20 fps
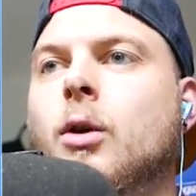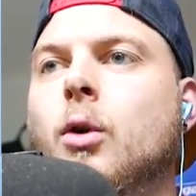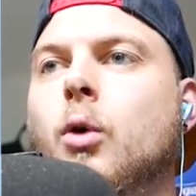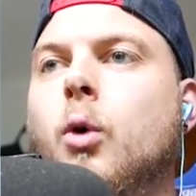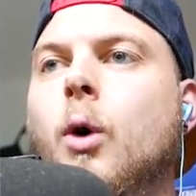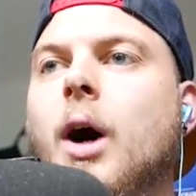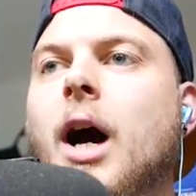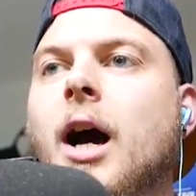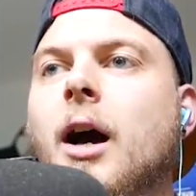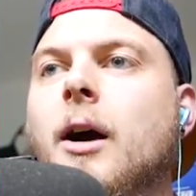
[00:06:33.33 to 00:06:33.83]

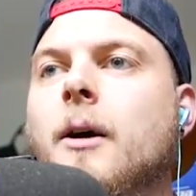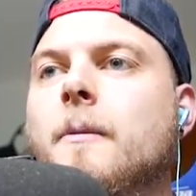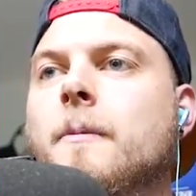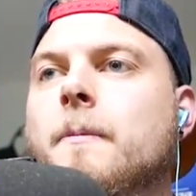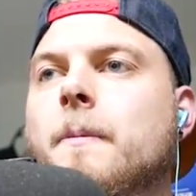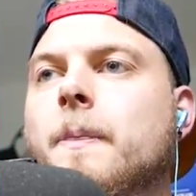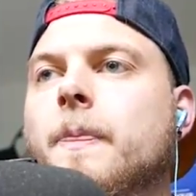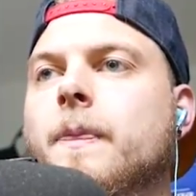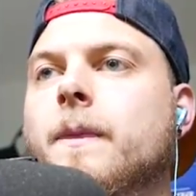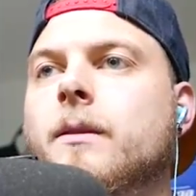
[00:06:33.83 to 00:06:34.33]
Go on, you got it.
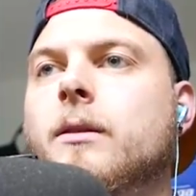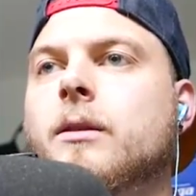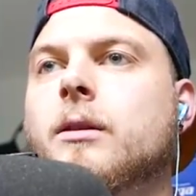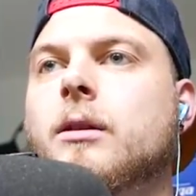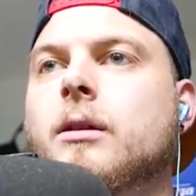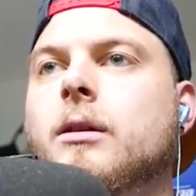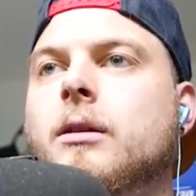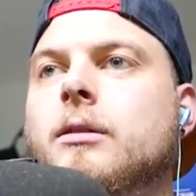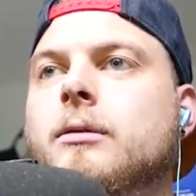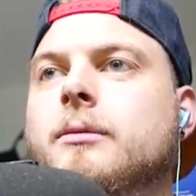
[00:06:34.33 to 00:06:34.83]
Go on.
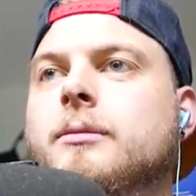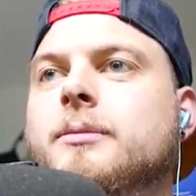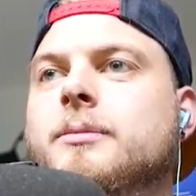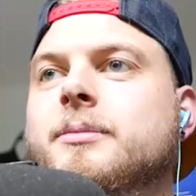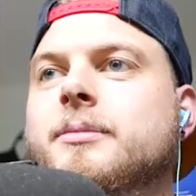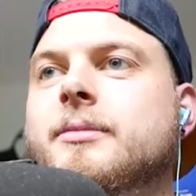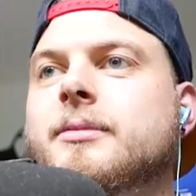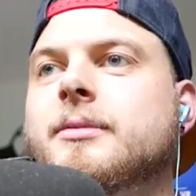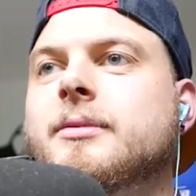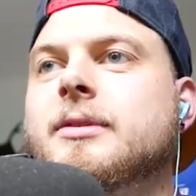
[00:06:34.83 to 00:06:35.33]
Oh.
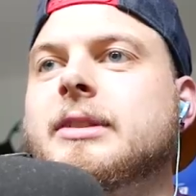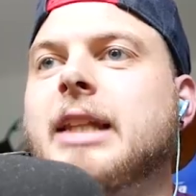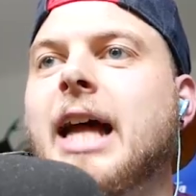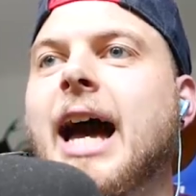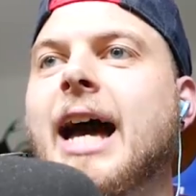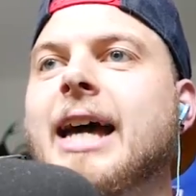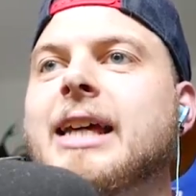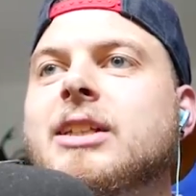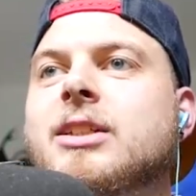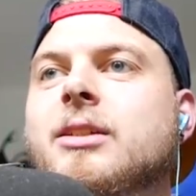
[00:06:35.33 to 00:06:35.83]

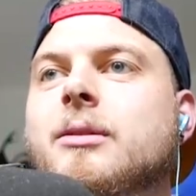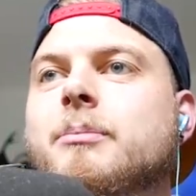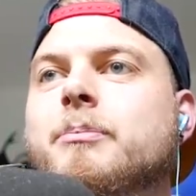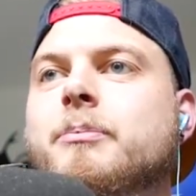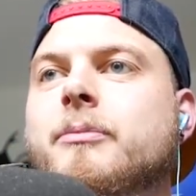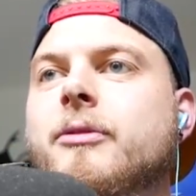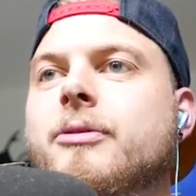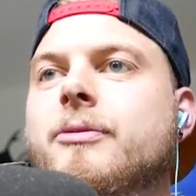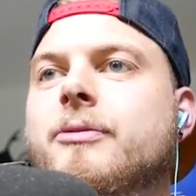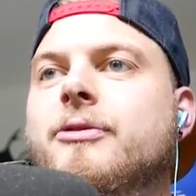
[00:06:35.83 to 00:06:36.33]
Nice.
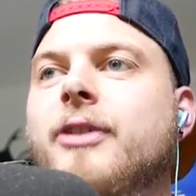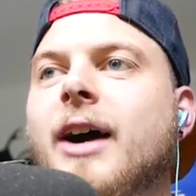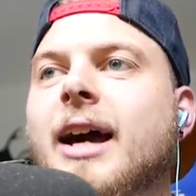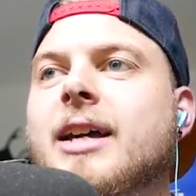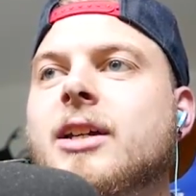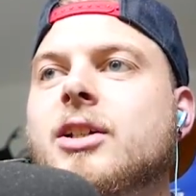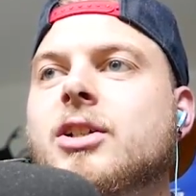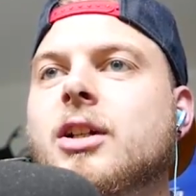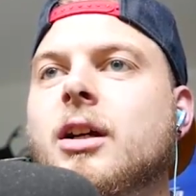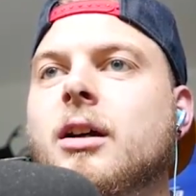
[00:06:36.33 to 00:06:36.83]

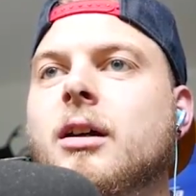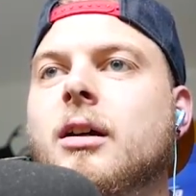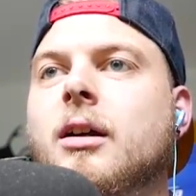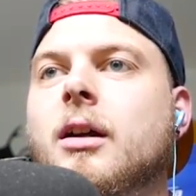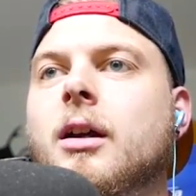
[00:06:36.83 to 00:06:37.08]
Fire up. shot.